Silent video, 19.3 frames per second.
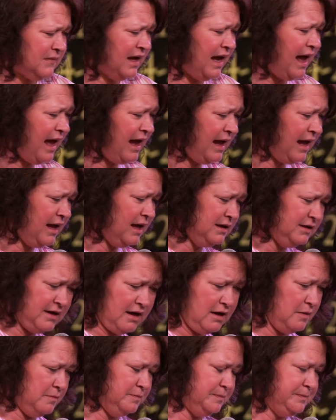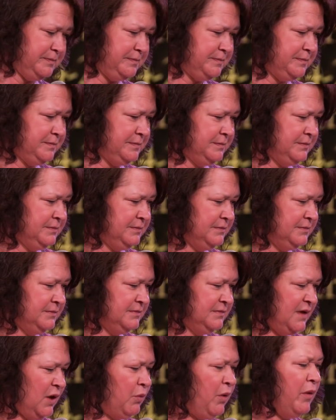And
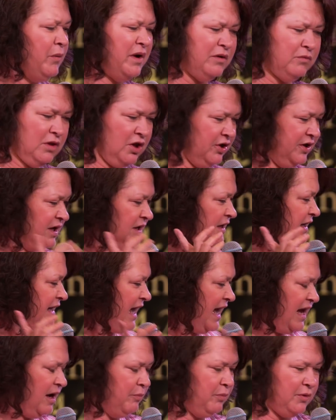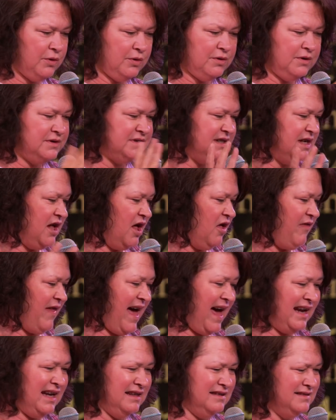we went looking at campers and all
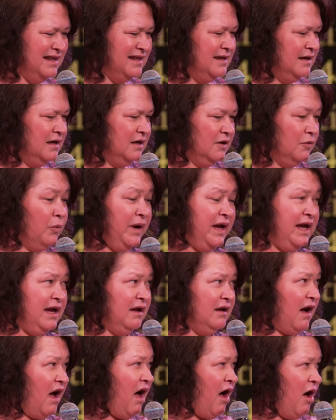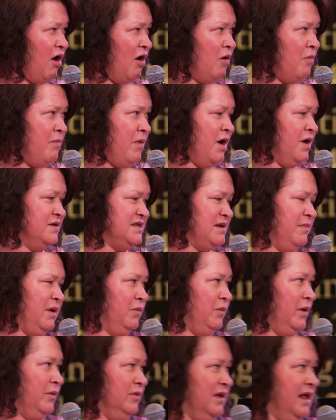that. And we
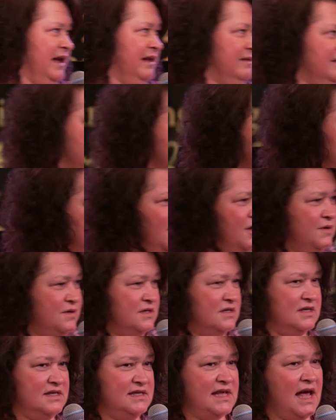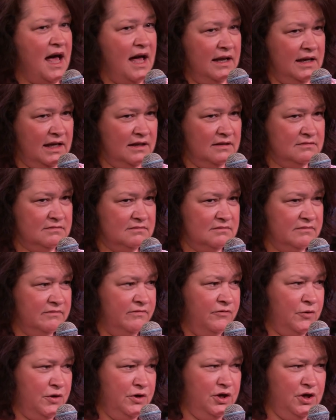were like this close to signing
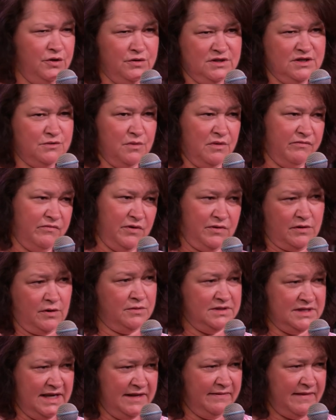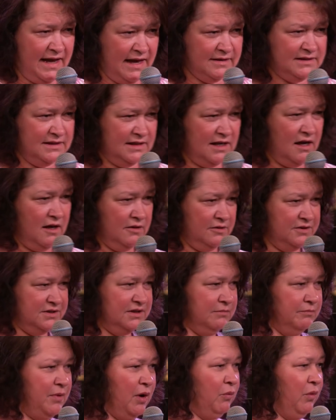for a used one for $13,000.
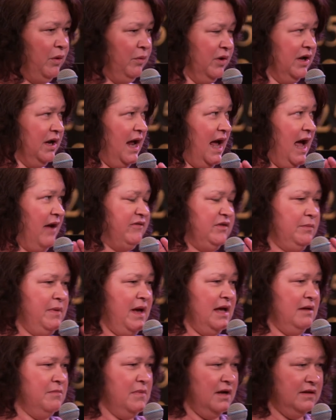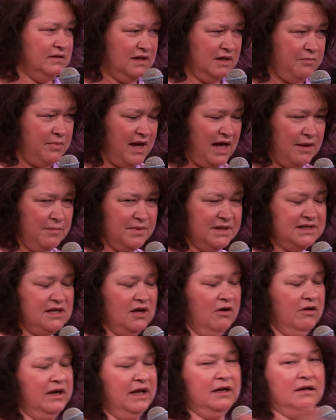But we were going to have to make monthly payments
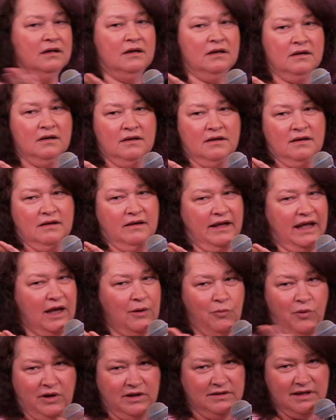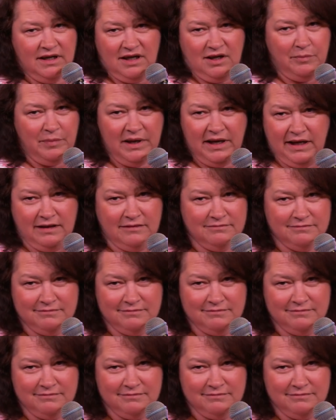on it. It wasn't going to be,